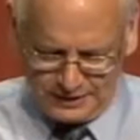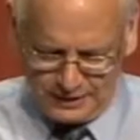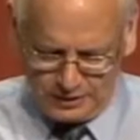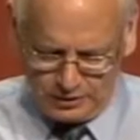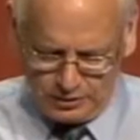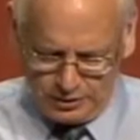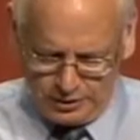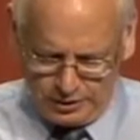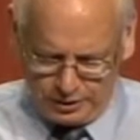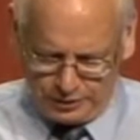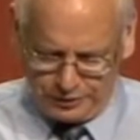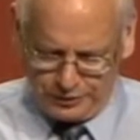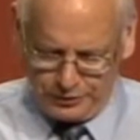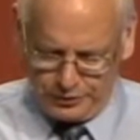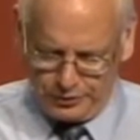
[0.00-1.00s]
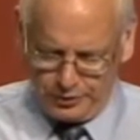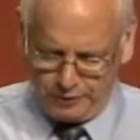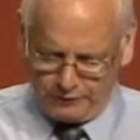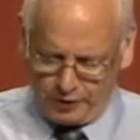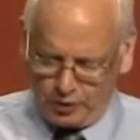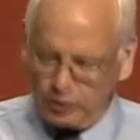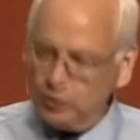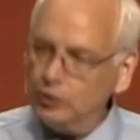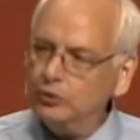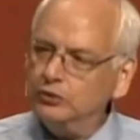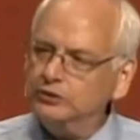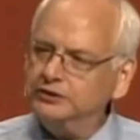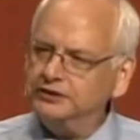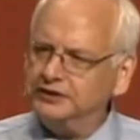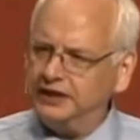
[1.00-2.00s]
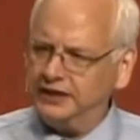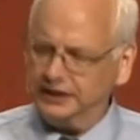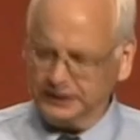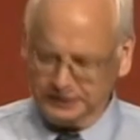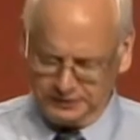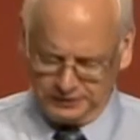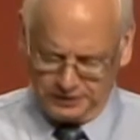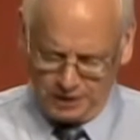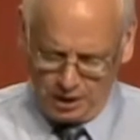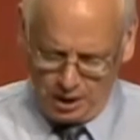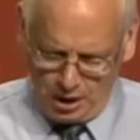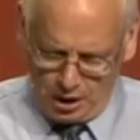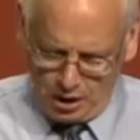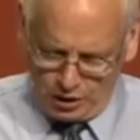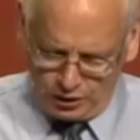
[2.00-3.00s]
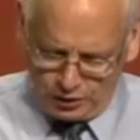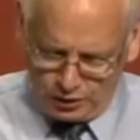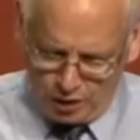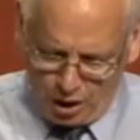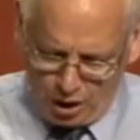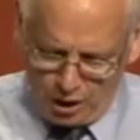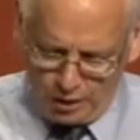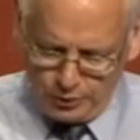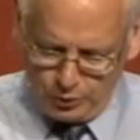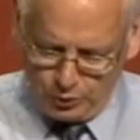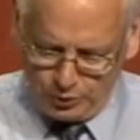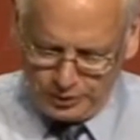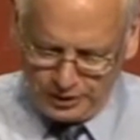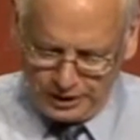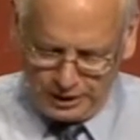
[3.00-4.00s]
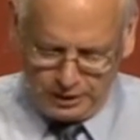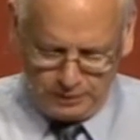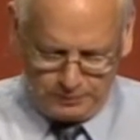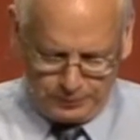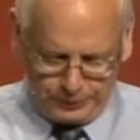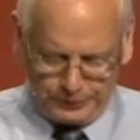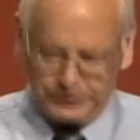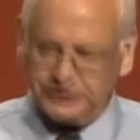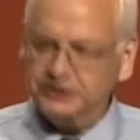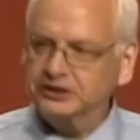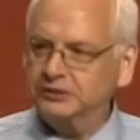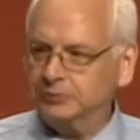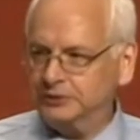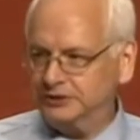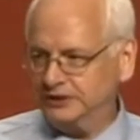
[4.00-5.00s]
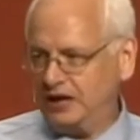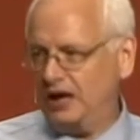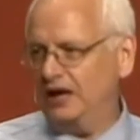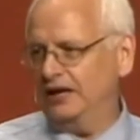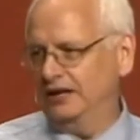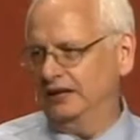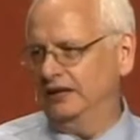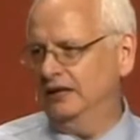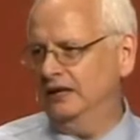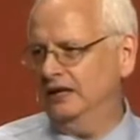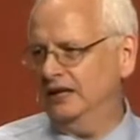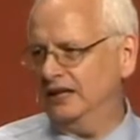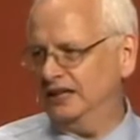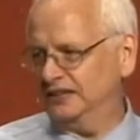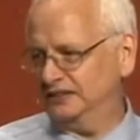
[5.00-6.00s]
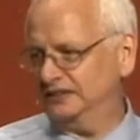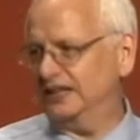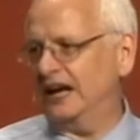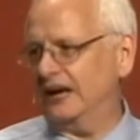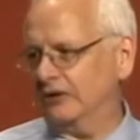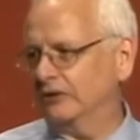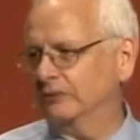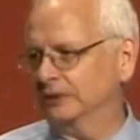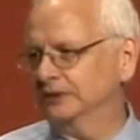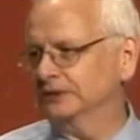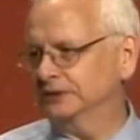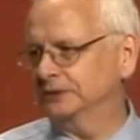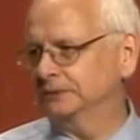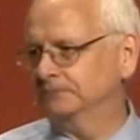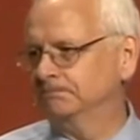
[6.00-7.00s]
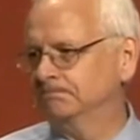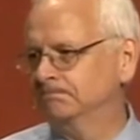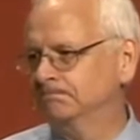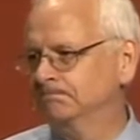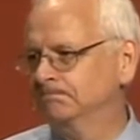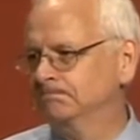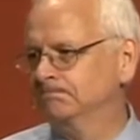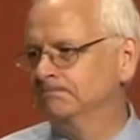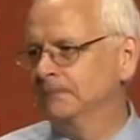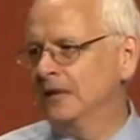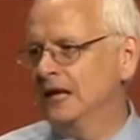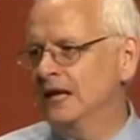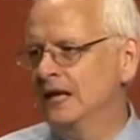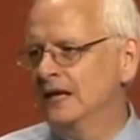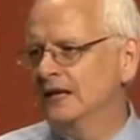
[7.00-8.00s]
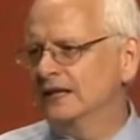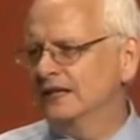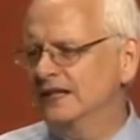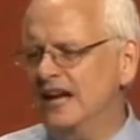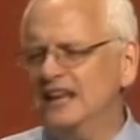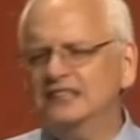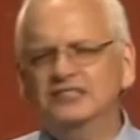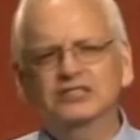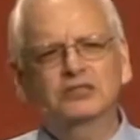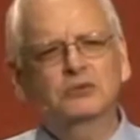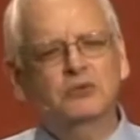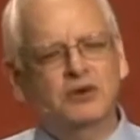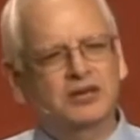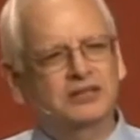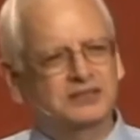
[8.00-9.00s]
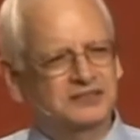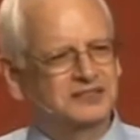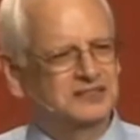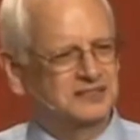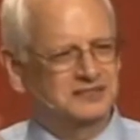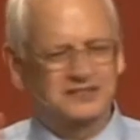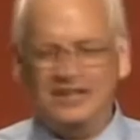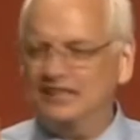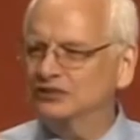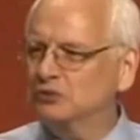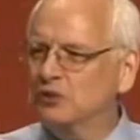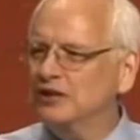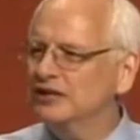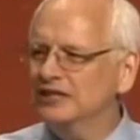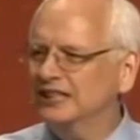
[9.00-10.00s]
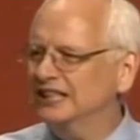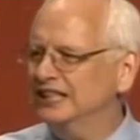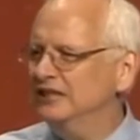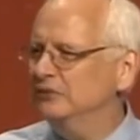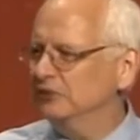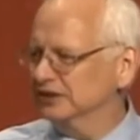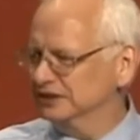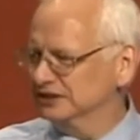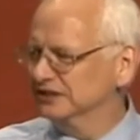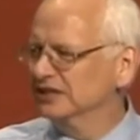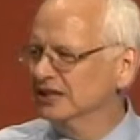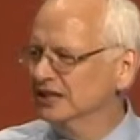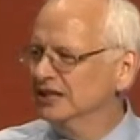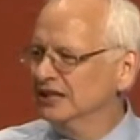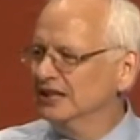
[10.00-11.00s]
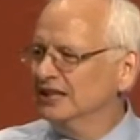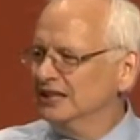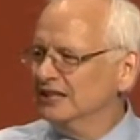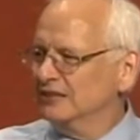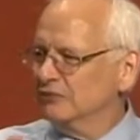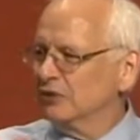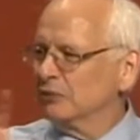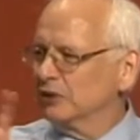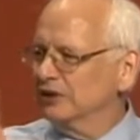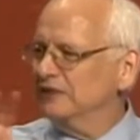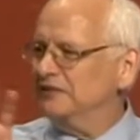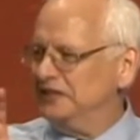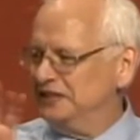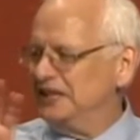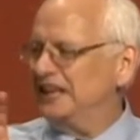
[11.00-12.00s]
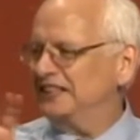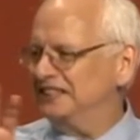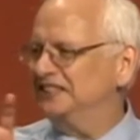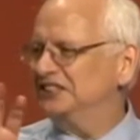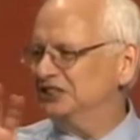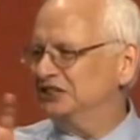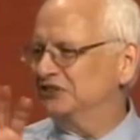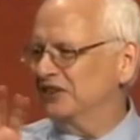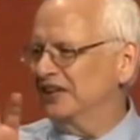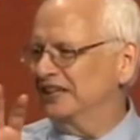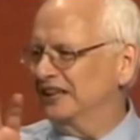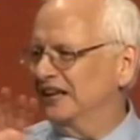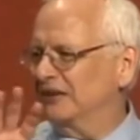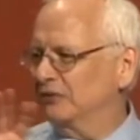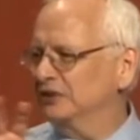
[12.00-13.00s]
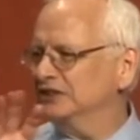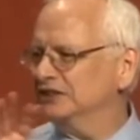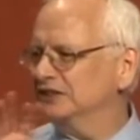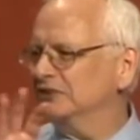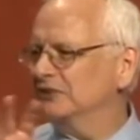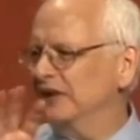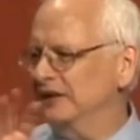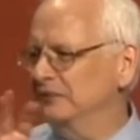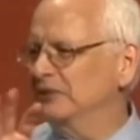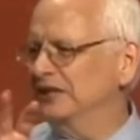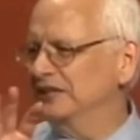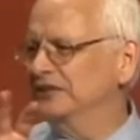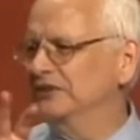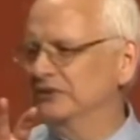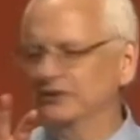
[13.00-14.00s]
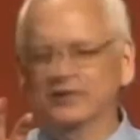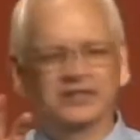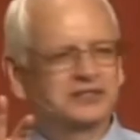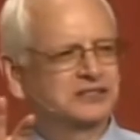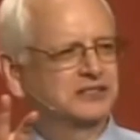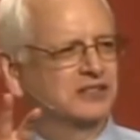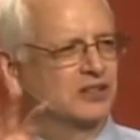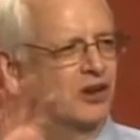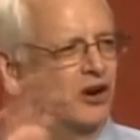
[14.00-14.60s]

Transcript: nearly a third of our local settings, non-ordained persons preside at sacraments. That's one of the key ones where we're living in that tension right now. What's the right way to do this that